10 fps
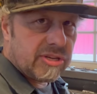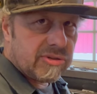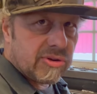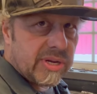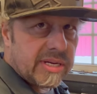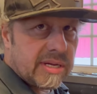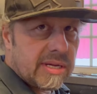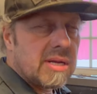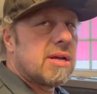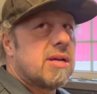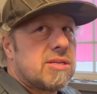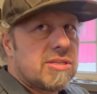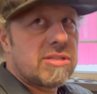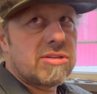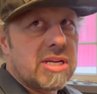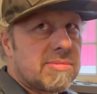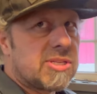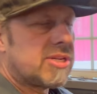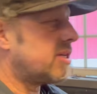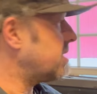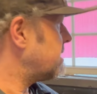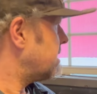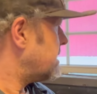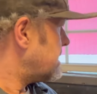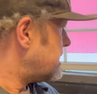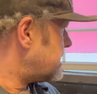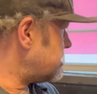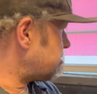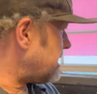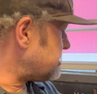U-joint, to the transmission. This drive